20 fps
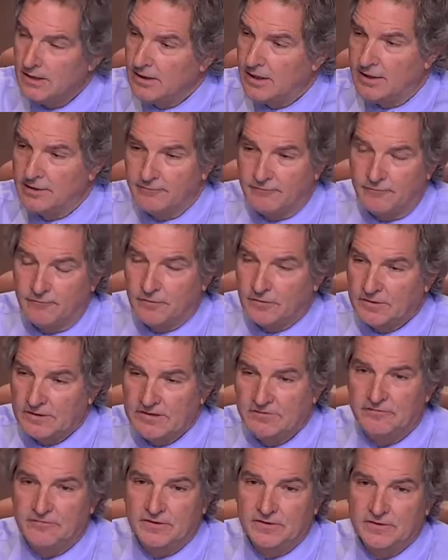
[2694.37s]
I fully
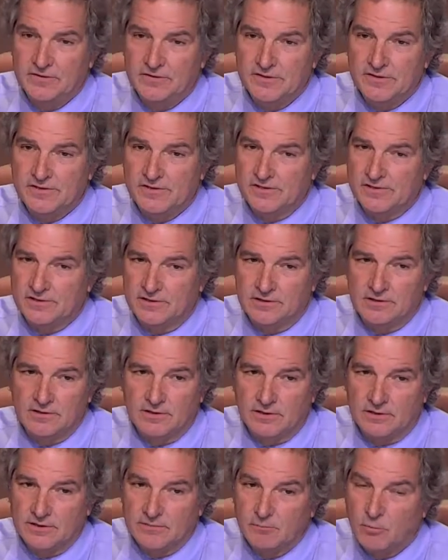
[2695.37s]
feel this is an
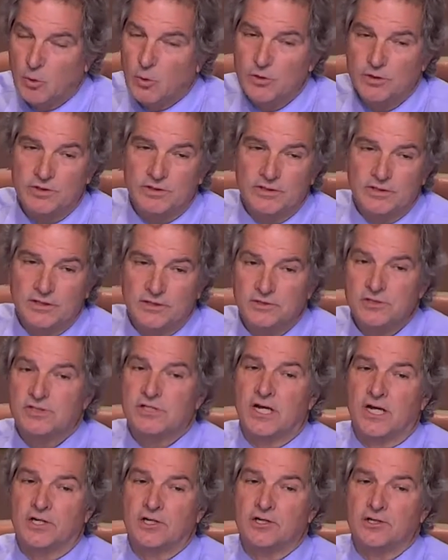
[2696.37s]
important
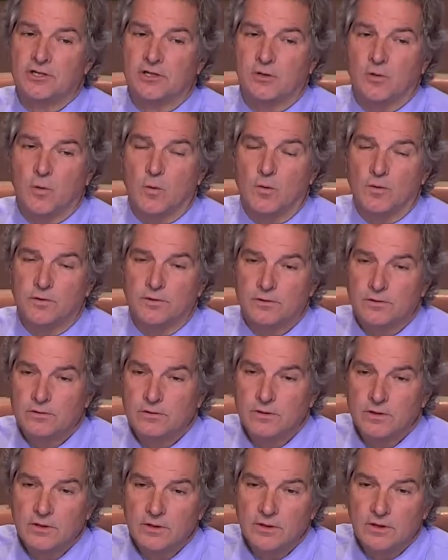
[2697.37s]
intersection and corner
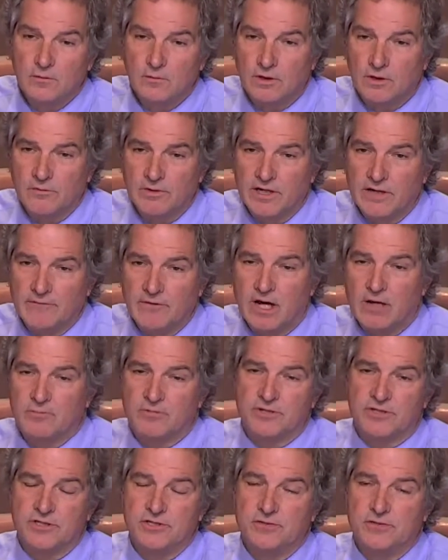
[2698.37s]
where we have
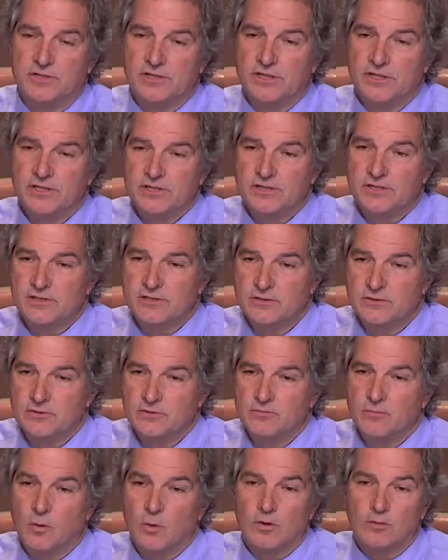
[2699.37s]
opportunities to do
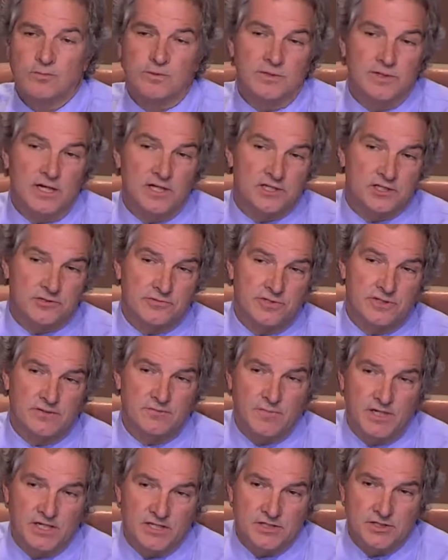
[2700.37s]
more
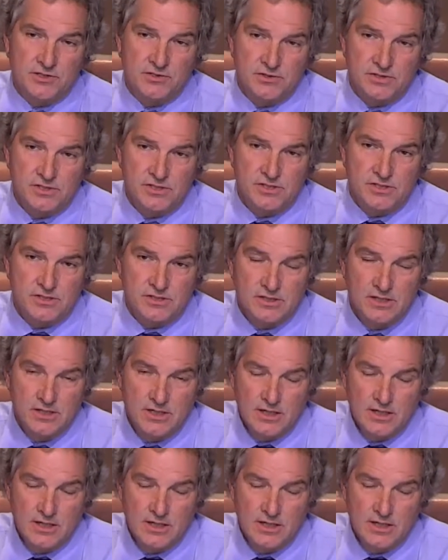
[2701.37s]
pedestrian-based uses.